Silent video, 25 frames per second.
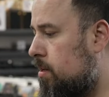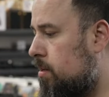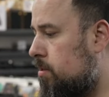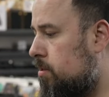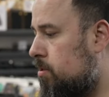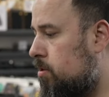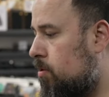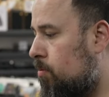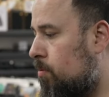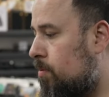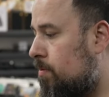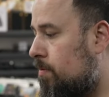
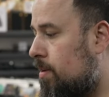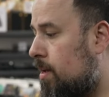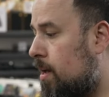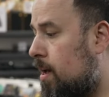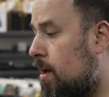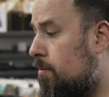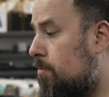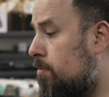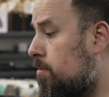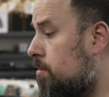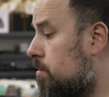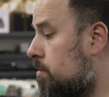So we've
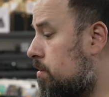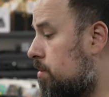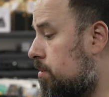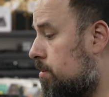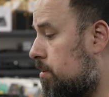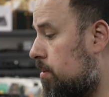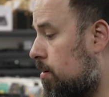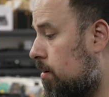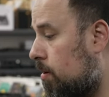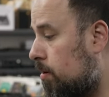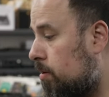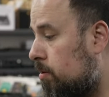got, what is this,
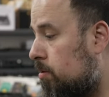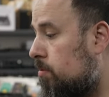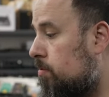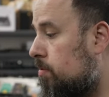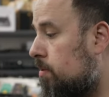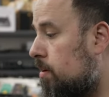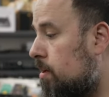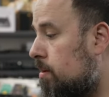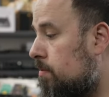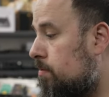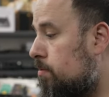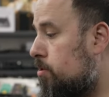an audio
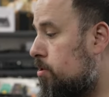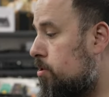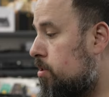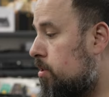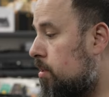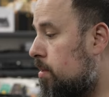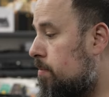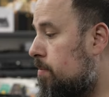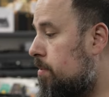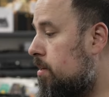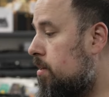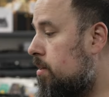file
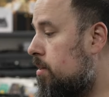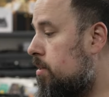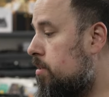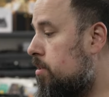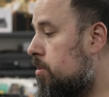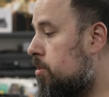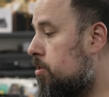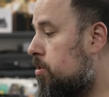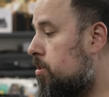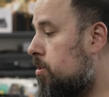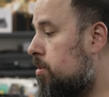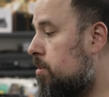version? Limited
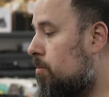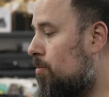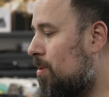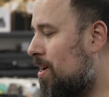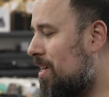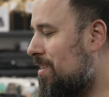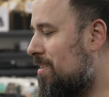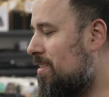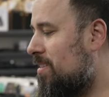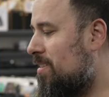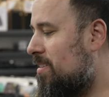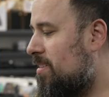edition. What?